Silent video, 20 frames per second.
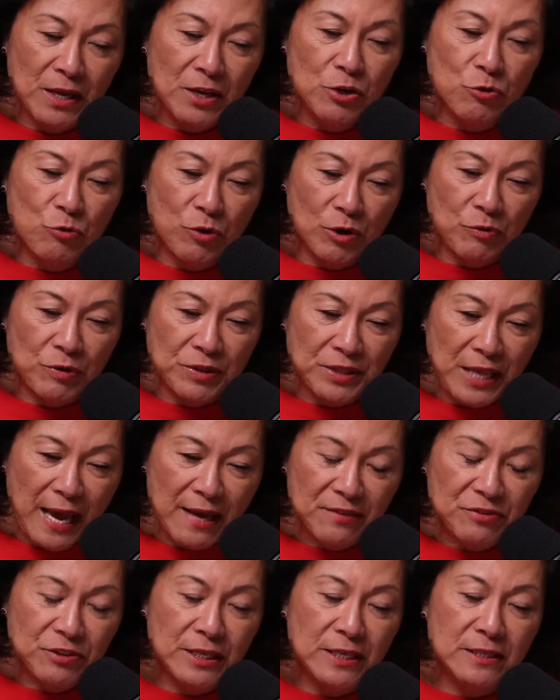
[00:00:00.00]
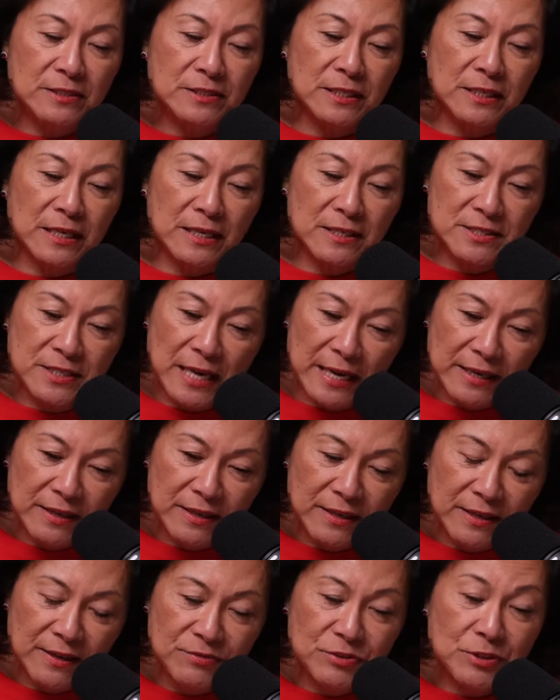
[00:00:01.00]
You work with athletes and
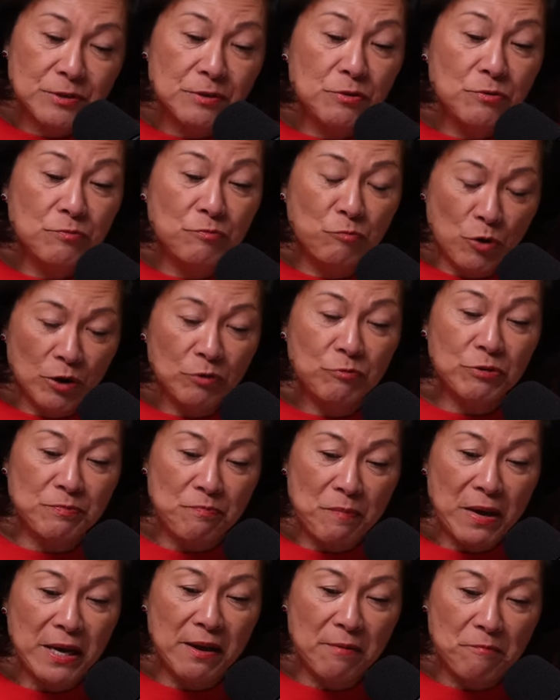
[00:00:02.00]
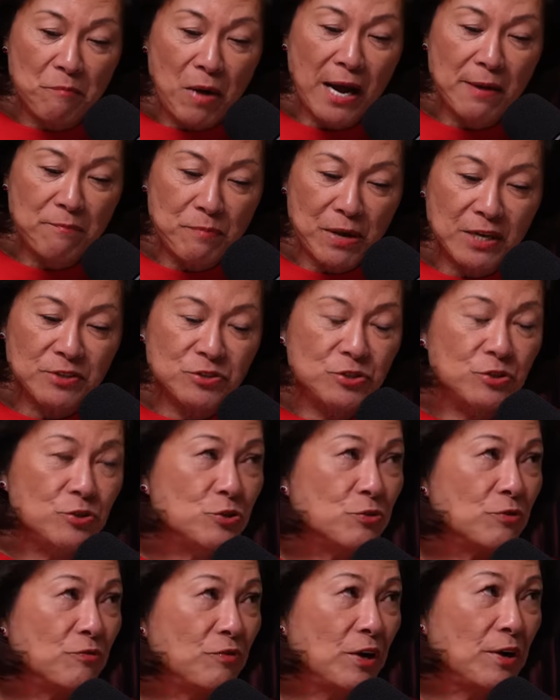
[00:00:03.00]
executives. You've worked with many of my patients
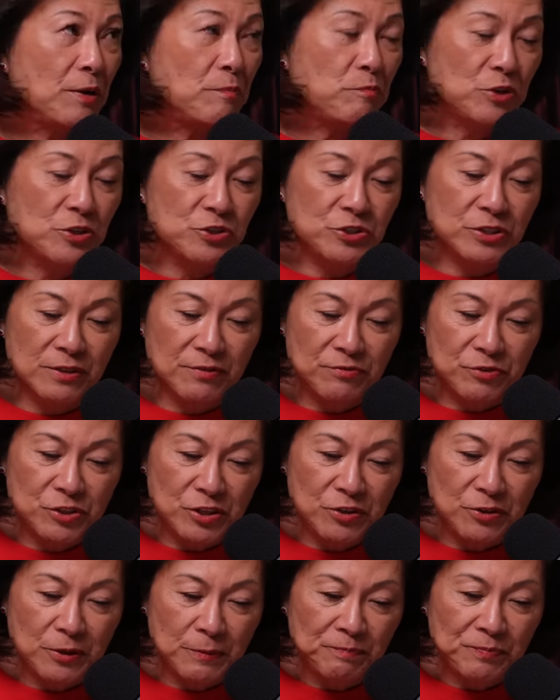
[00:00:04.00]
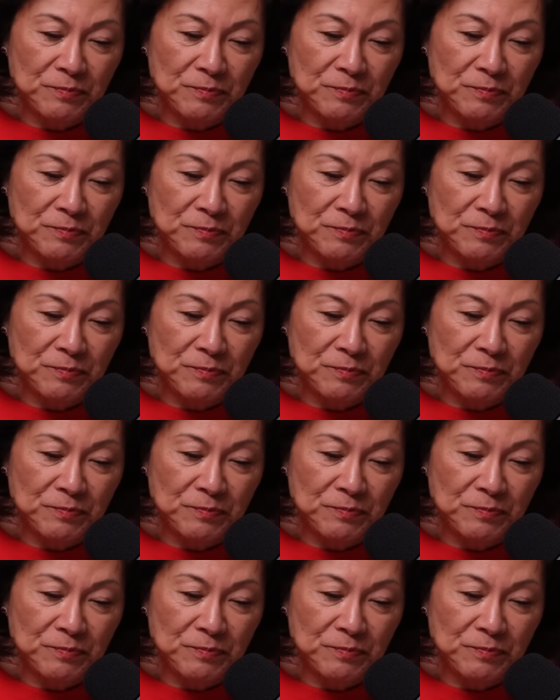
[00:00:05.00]
who are very appreciative to you.